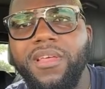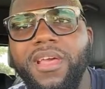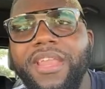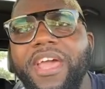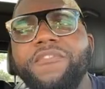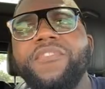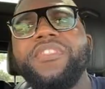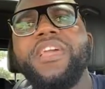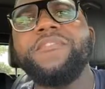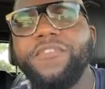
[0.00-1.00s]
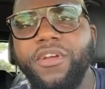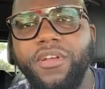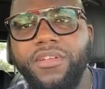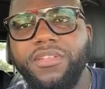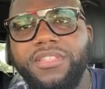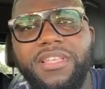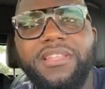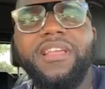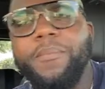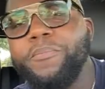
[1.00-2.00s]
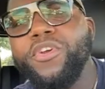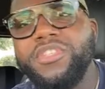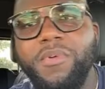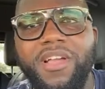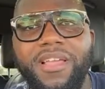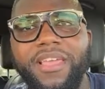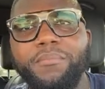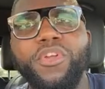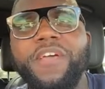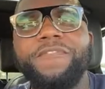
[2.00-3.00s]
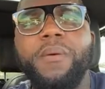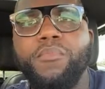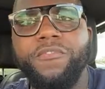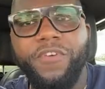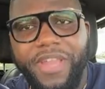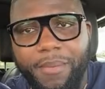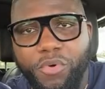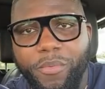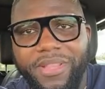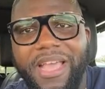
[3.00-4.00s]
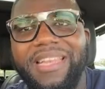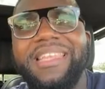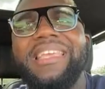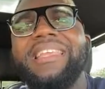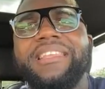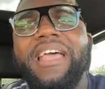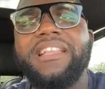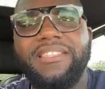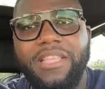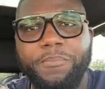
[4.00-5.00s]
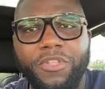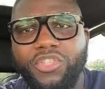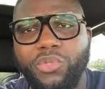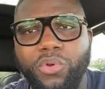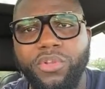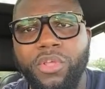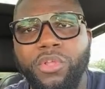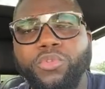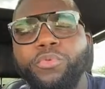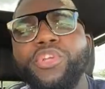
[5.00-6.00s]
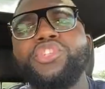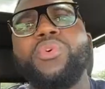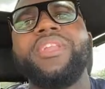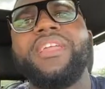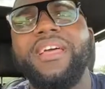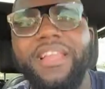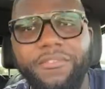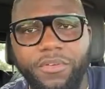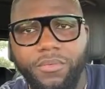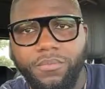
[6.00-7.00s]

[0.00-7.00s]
And I've never seen that person back again. But for that moment, I needed that stepping stone to reach to another level.